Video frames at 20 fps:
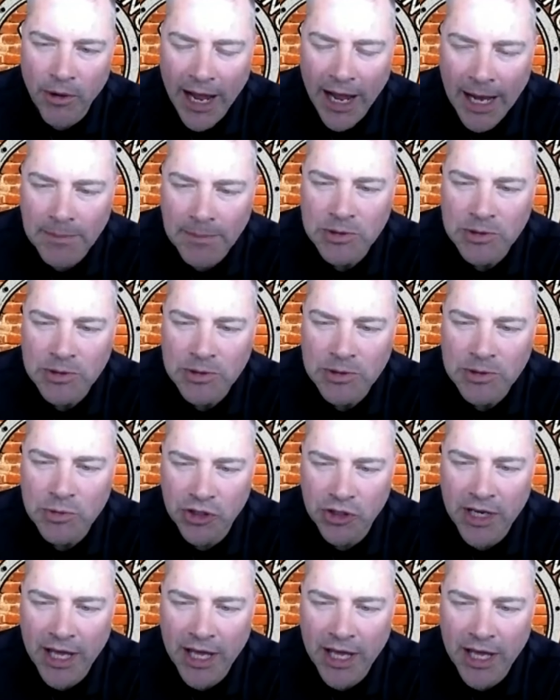that
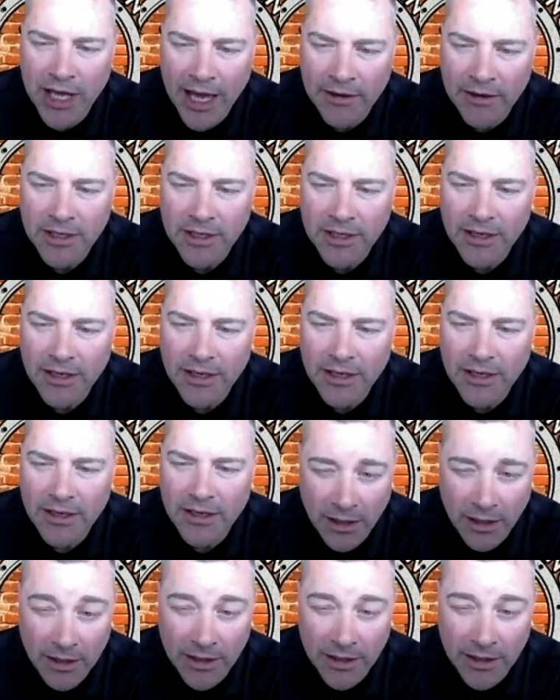perhaps we should have
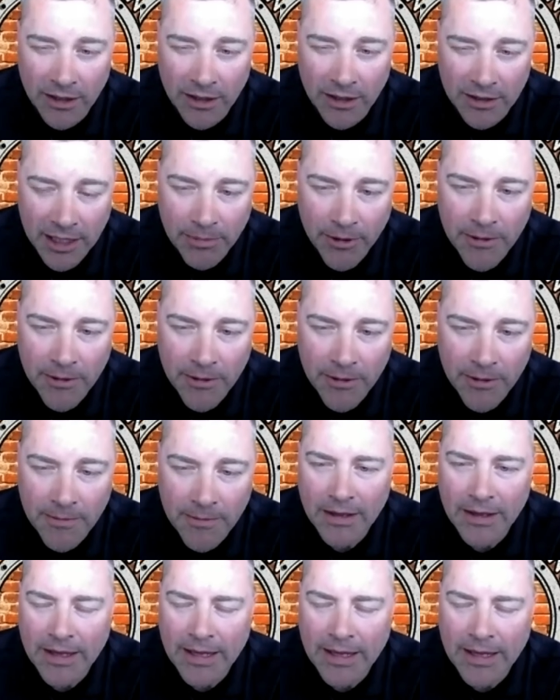dug a little
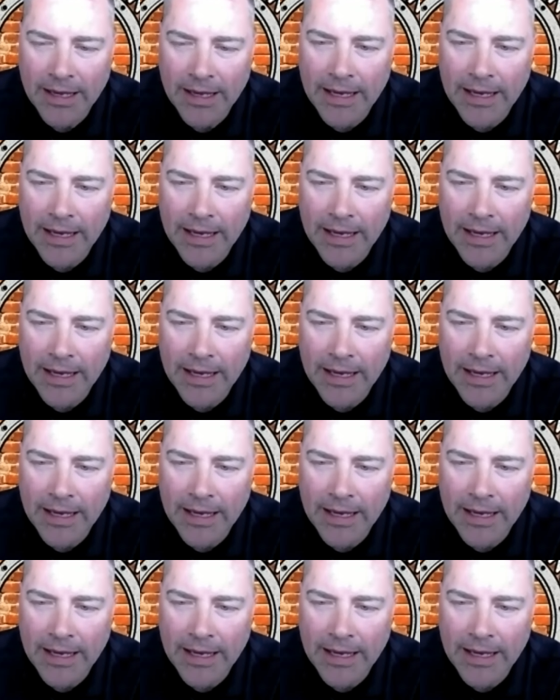deeper.